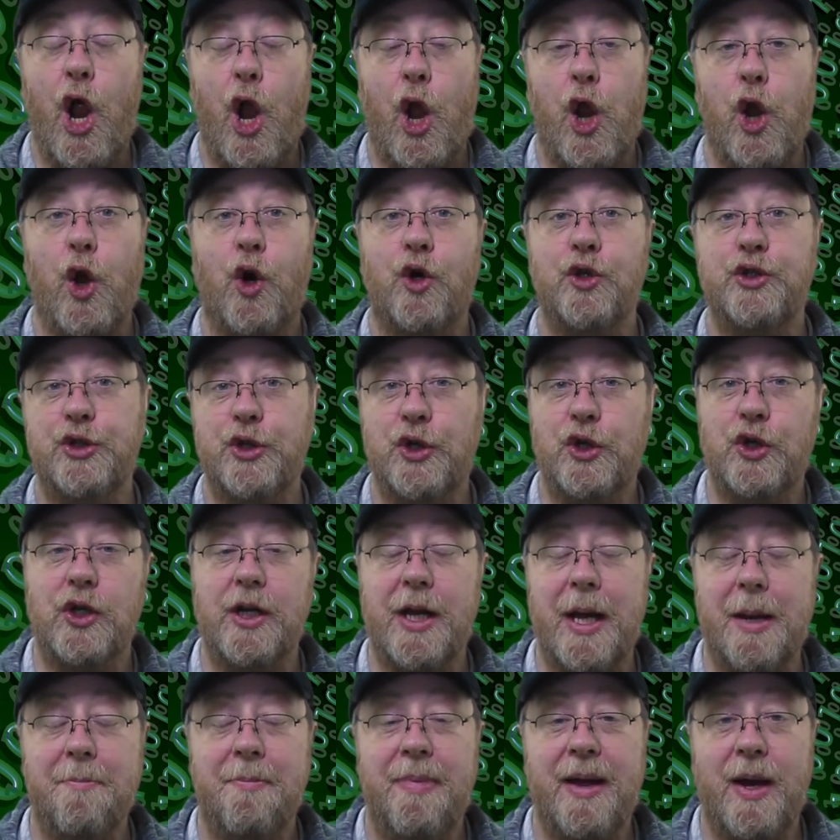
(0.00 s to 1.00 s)

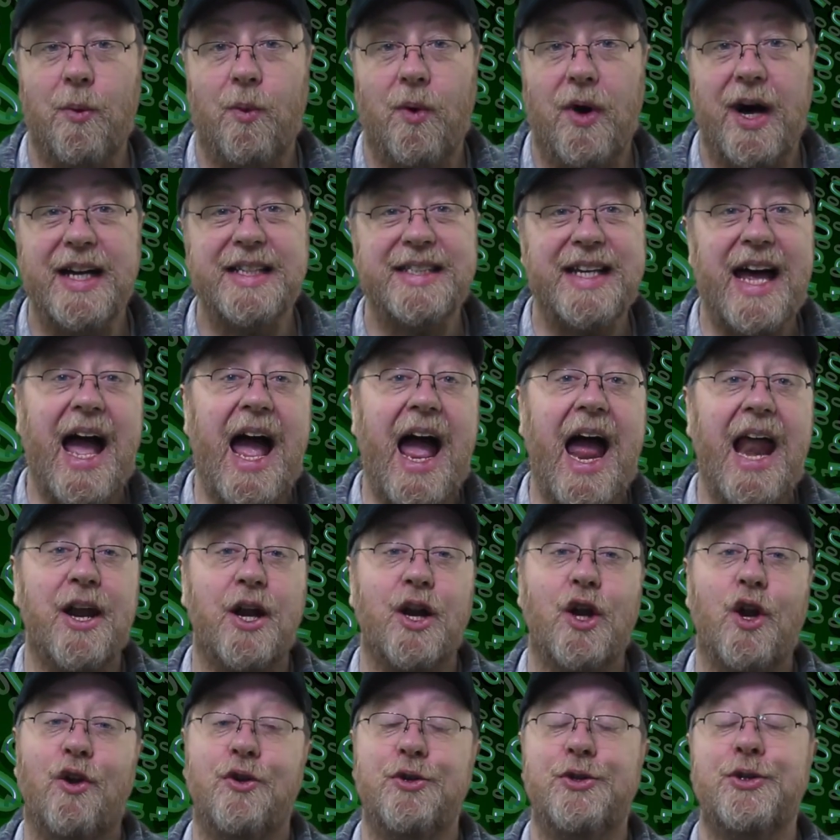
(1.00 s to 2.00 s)
logical and bitwise and
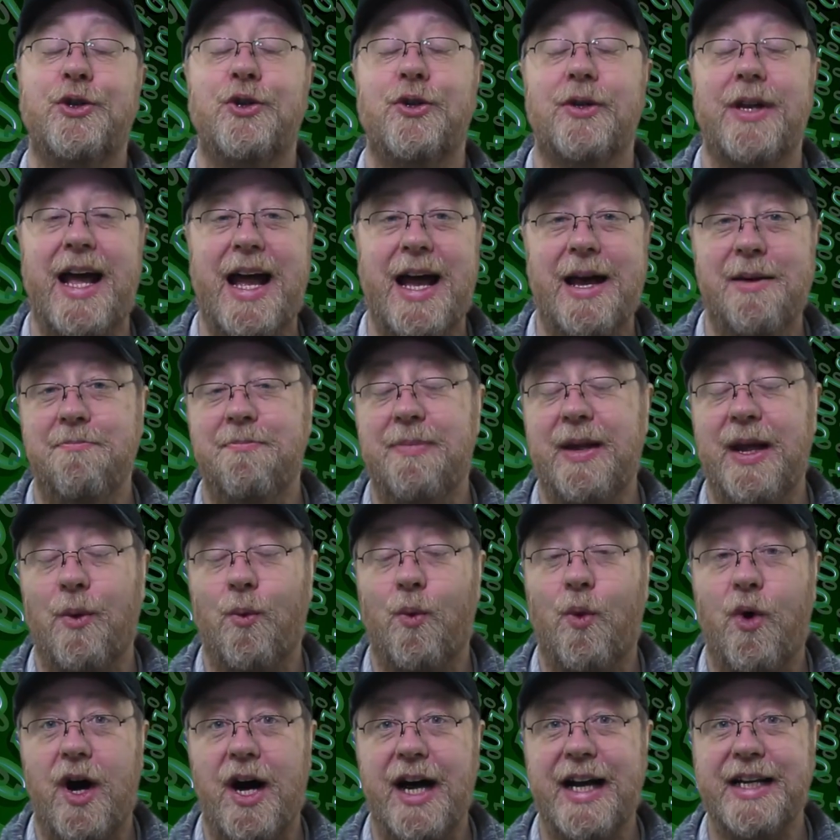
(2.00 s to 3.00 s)
and logical and
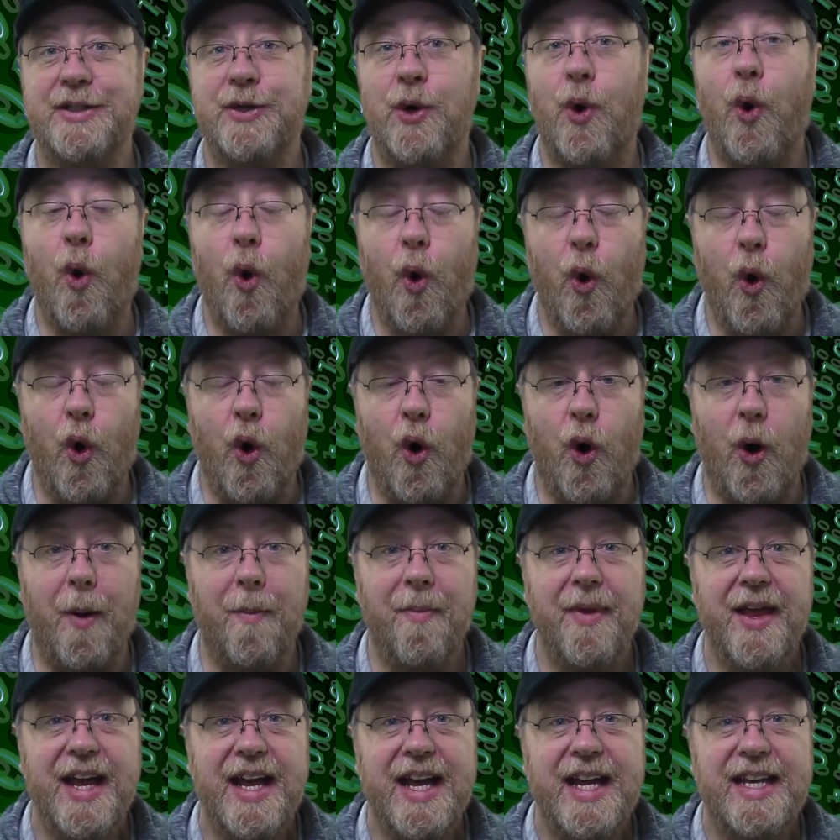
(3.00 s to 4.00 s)
bitwise OR.